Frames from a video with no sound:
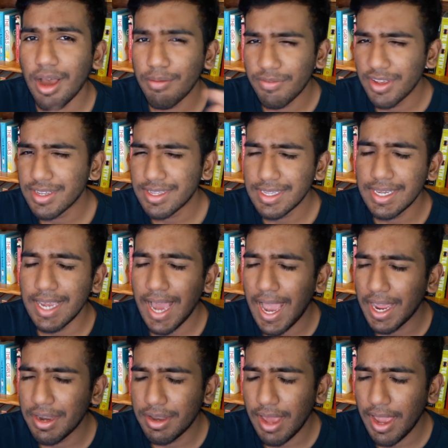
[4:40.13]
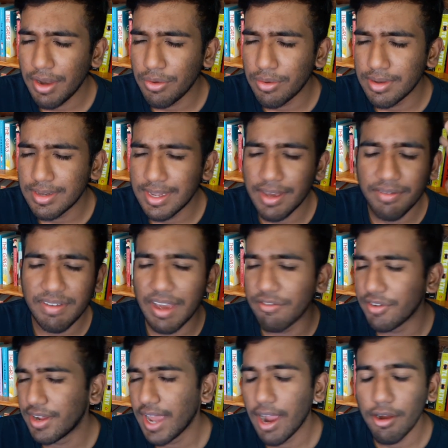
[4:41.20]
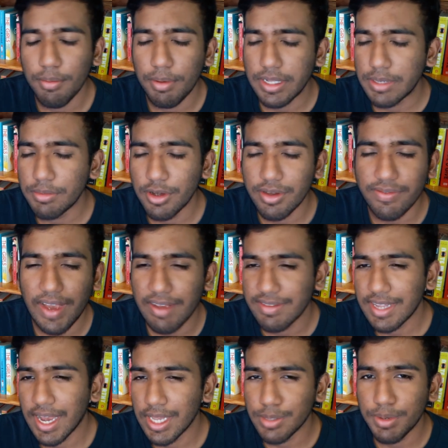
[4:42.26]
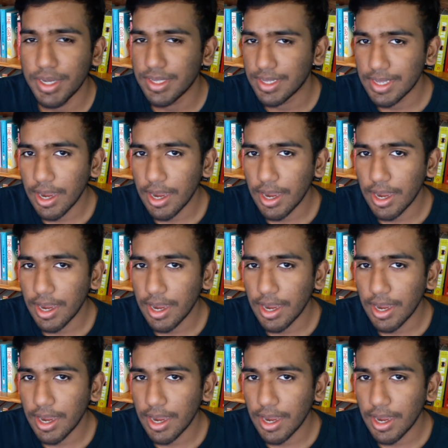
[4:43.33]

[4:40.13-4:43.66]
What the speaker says: Obviously, I don't give every Harry Potter book 5 stars because it's